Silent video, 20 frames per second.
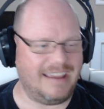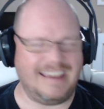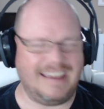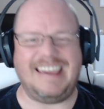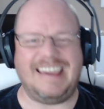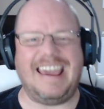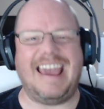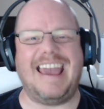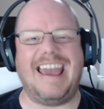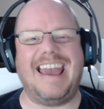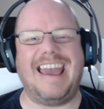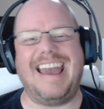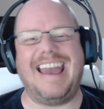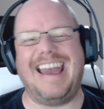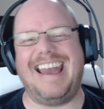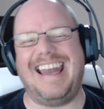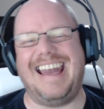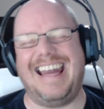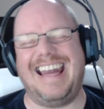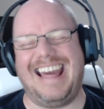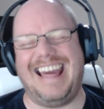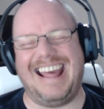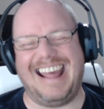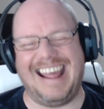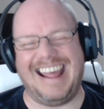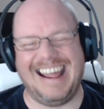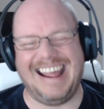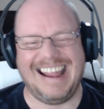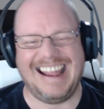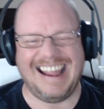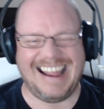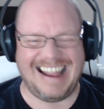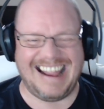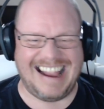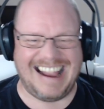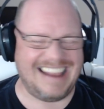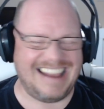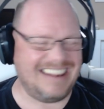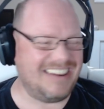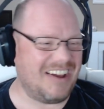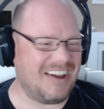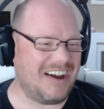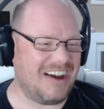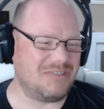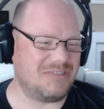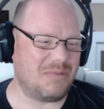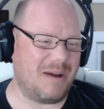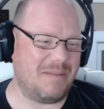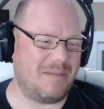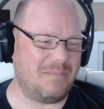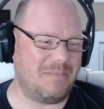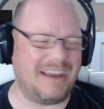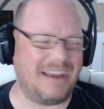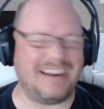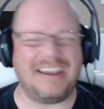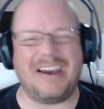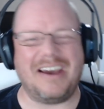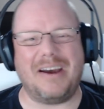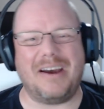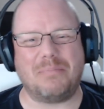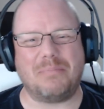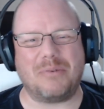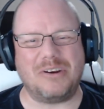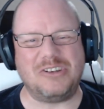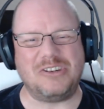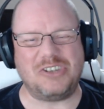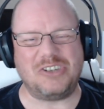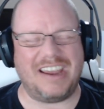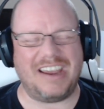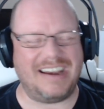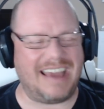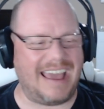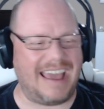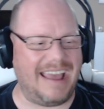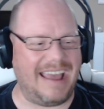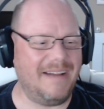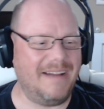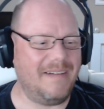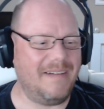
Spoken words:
Yeah. Nice one, buddy. I appreciate that.